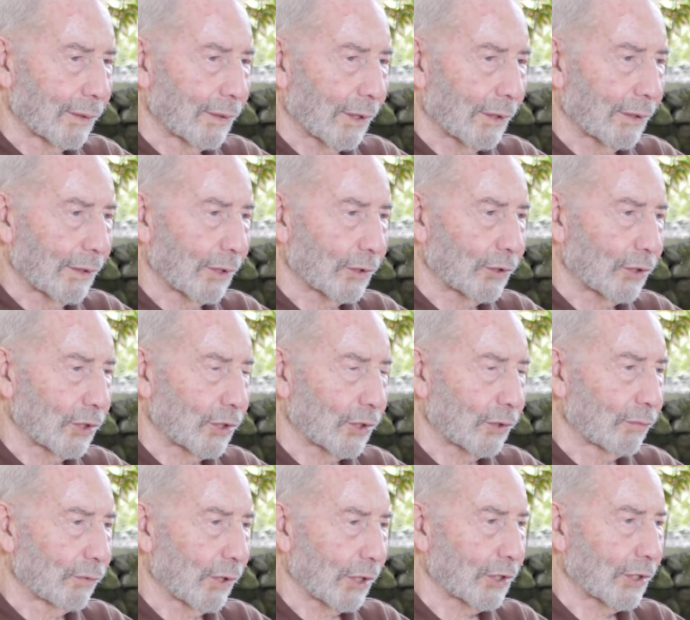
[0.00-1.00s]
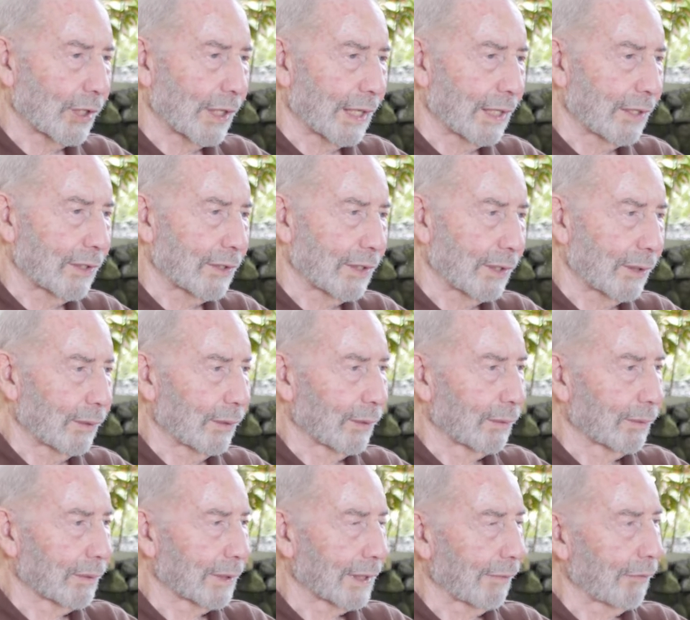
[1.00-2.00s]
not just rushing in and saying, "Oh,
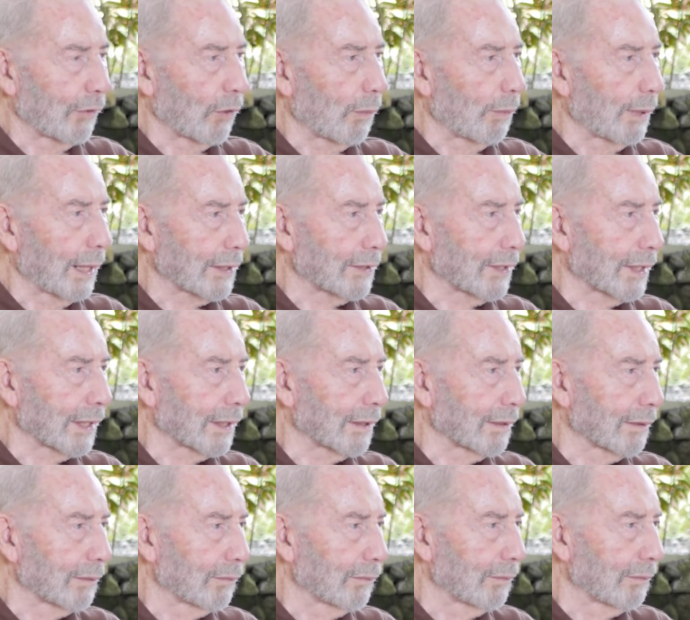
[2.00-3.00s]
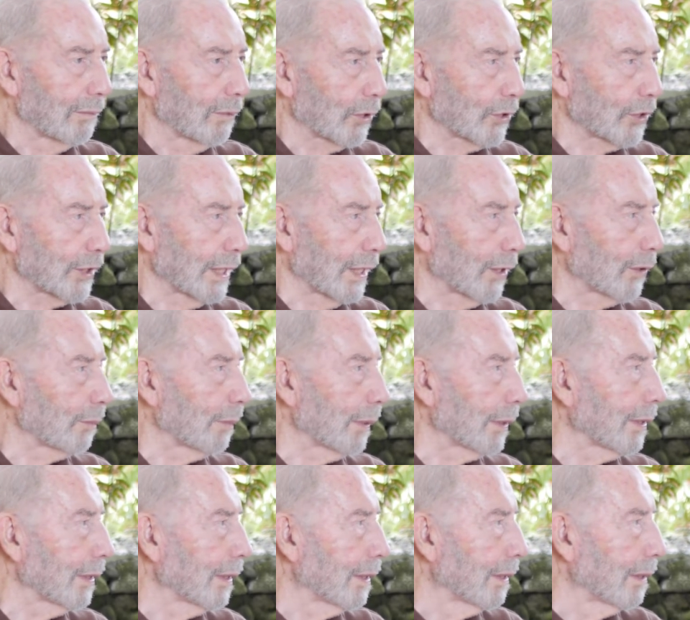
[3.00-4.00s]
give you a blessing," and rushing out, but
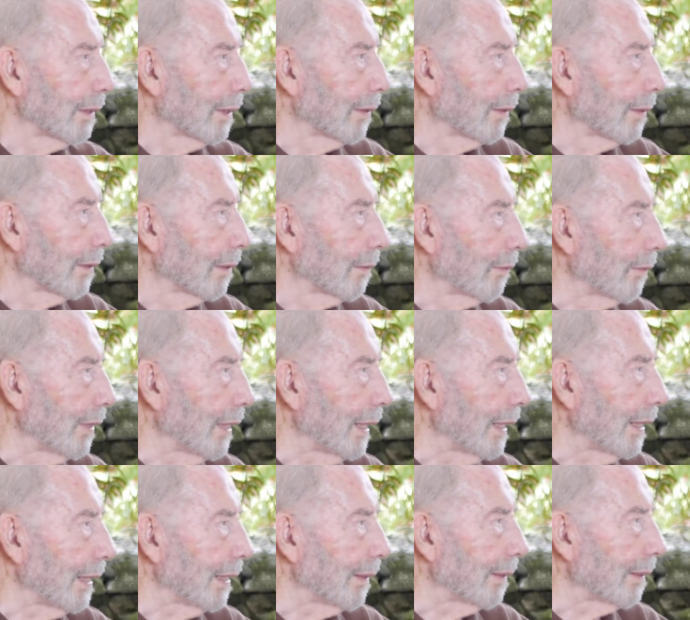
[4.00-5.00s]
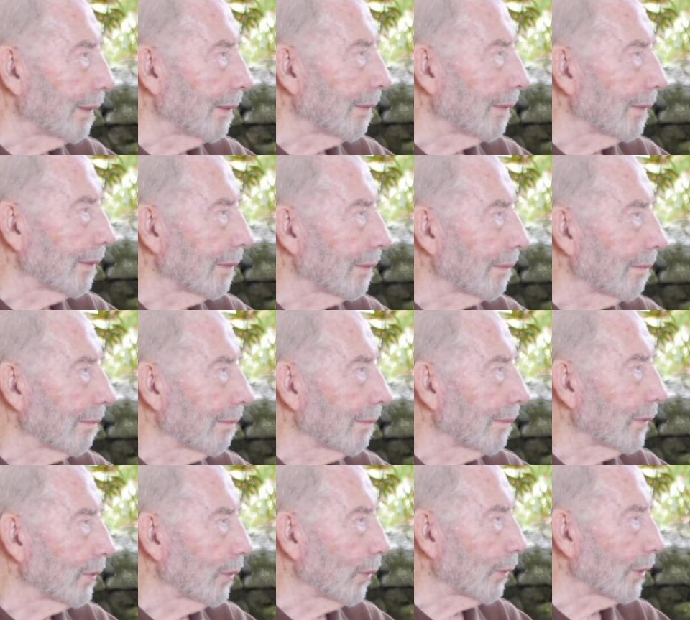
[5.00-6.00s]
really
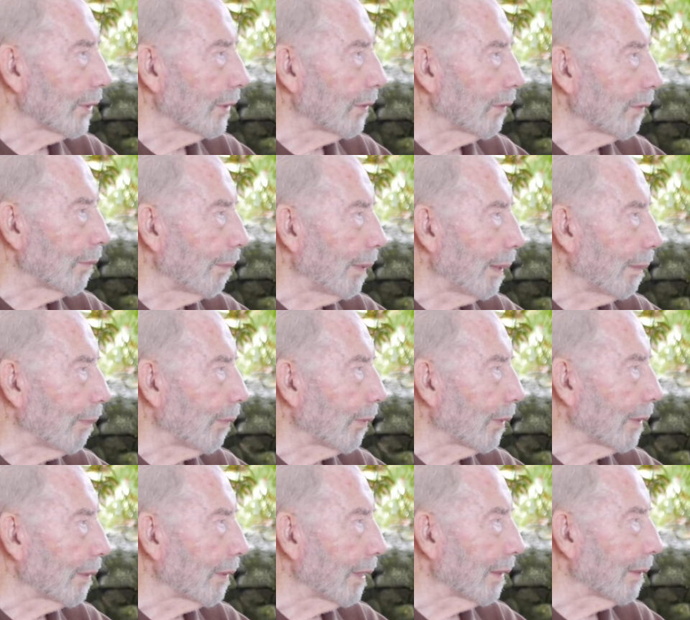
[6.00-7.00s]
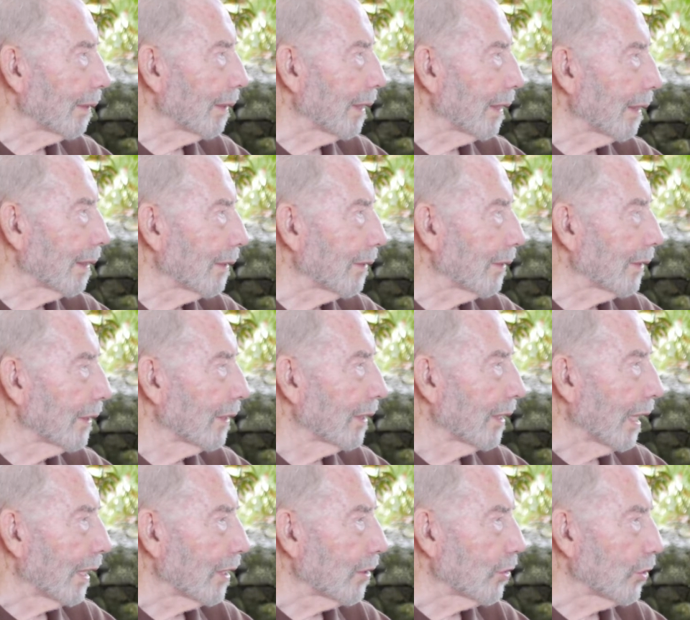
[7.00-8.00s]
talking to people
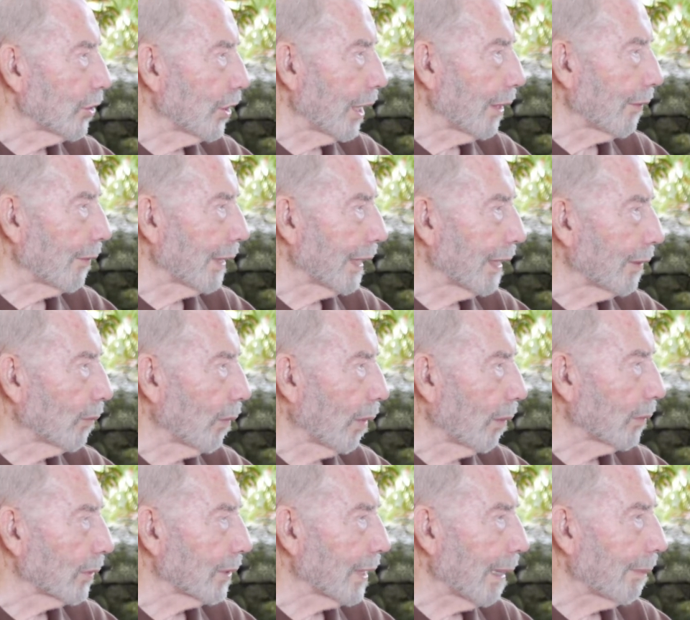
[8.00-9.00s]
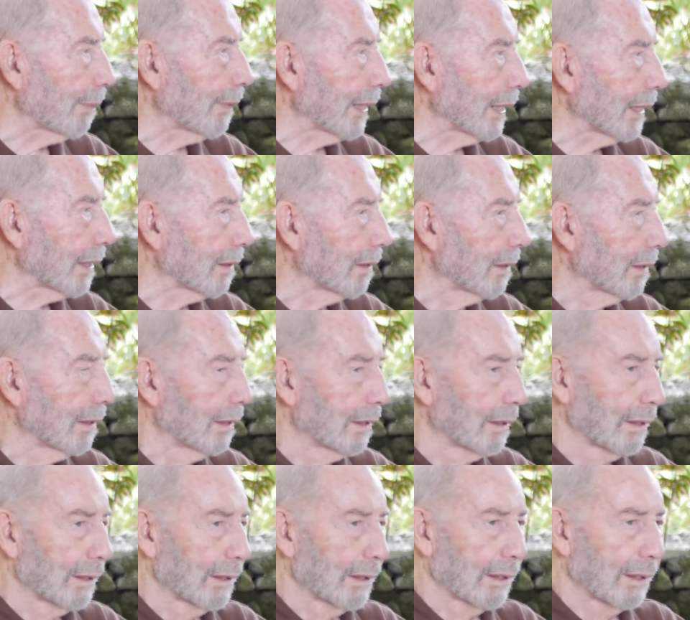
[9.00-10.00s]
and sharing in what was happening.
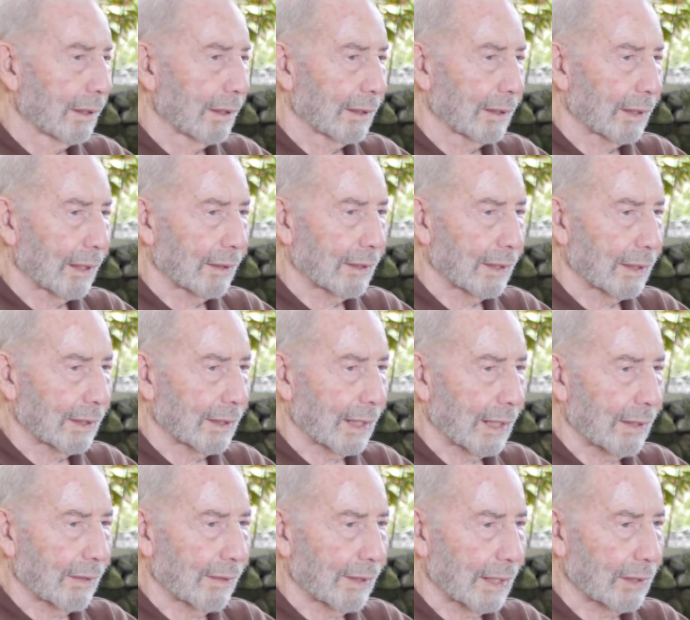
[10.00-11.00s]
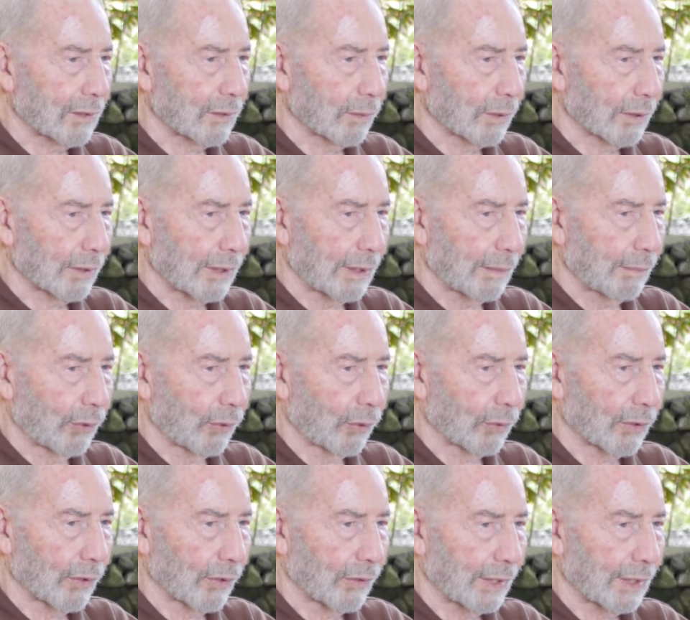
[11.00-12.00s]
And I think that's one of the
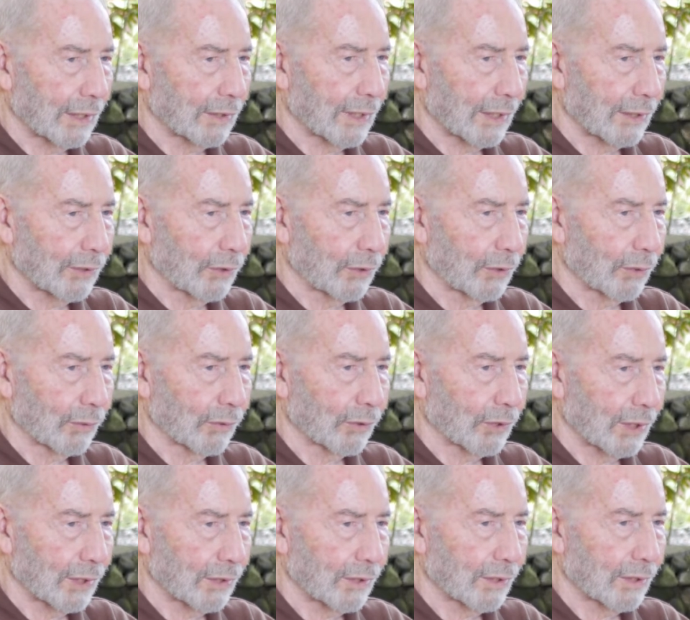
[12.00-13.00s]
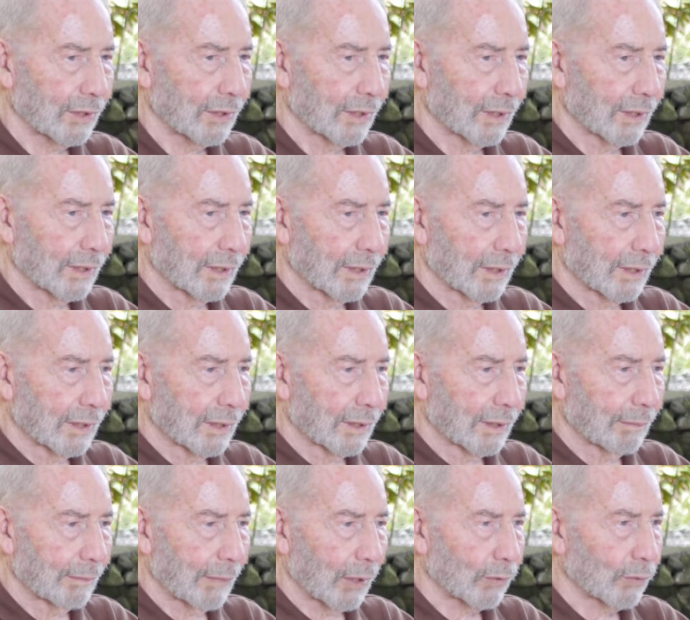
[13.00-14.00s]
important things, that you don't just
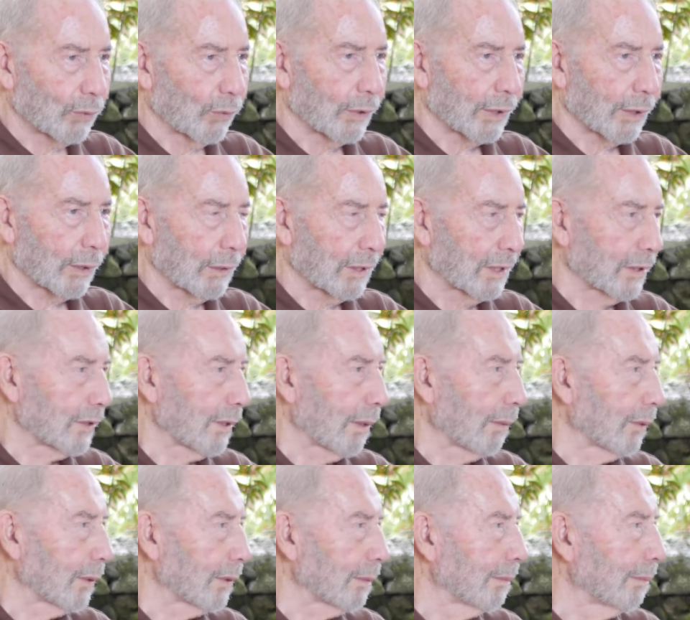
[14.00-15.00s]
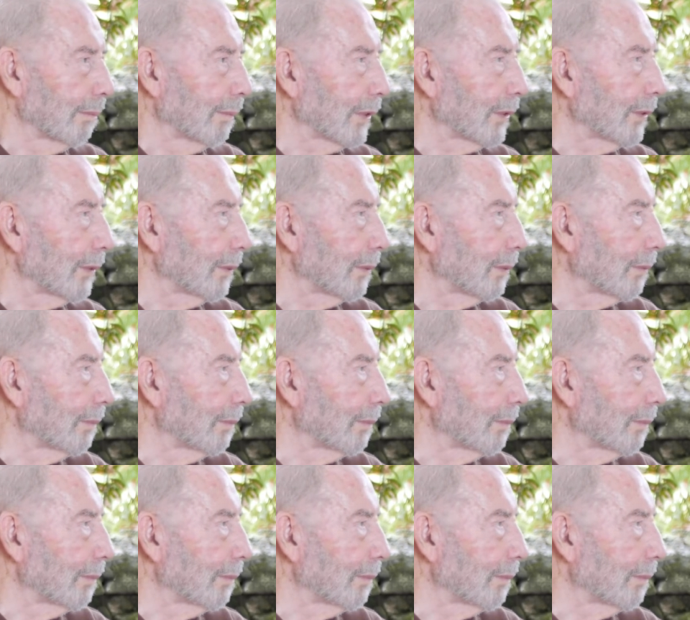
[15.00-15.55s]
mouthwater at someone, but you